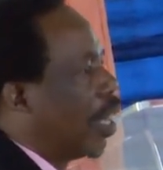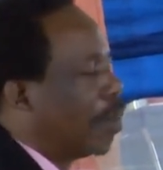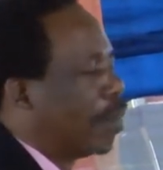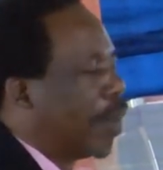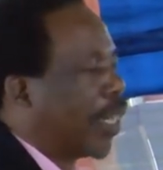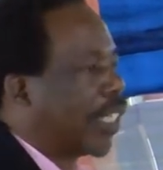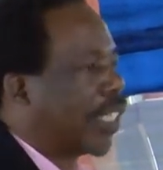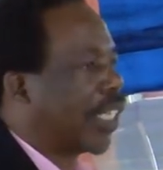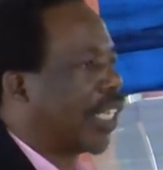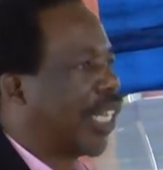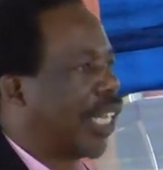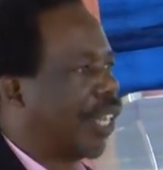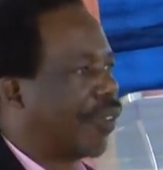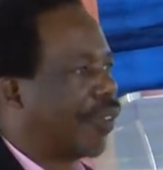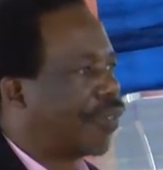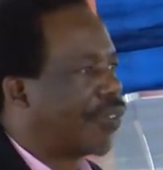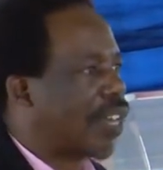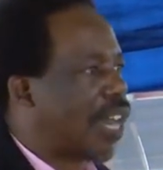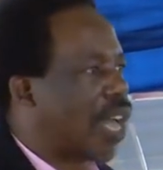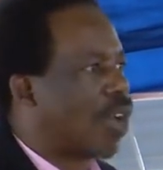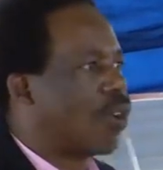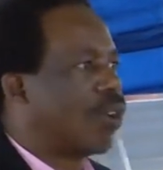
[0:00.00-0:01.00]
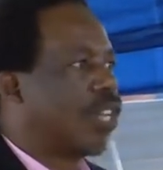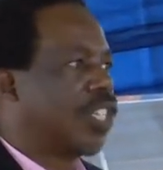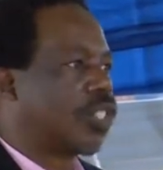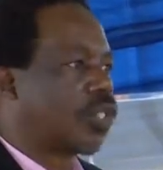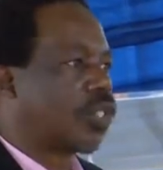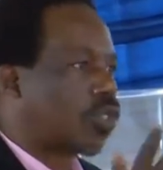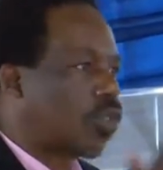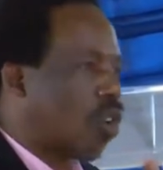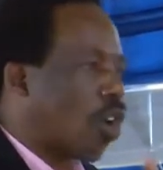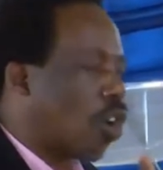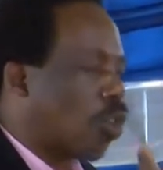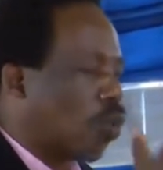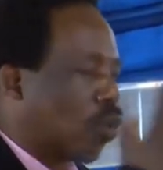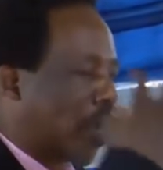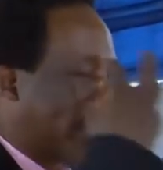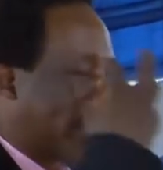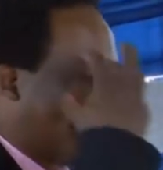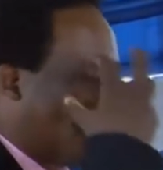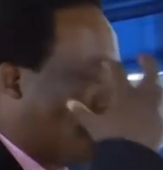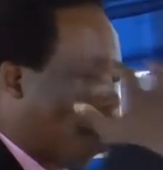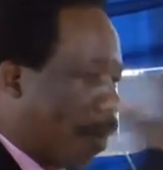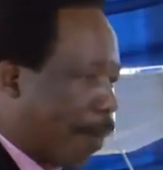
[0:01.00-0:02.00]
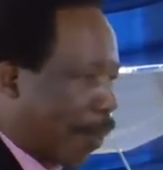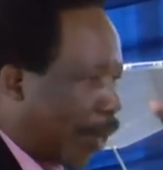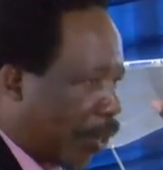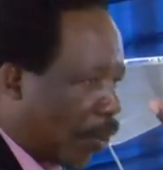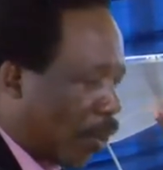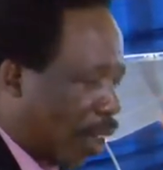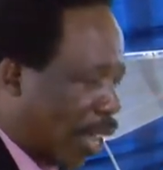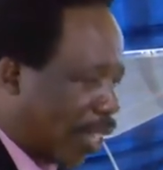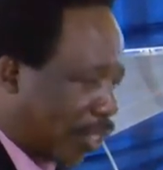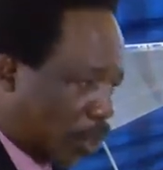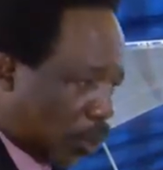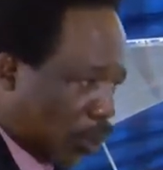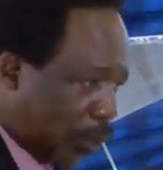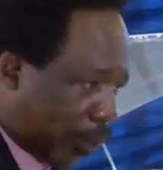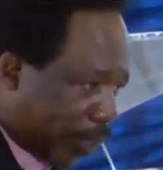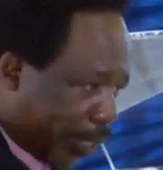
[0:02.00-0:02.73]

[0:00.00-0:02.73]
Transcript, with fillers: But if now it's God who can open your eyes, you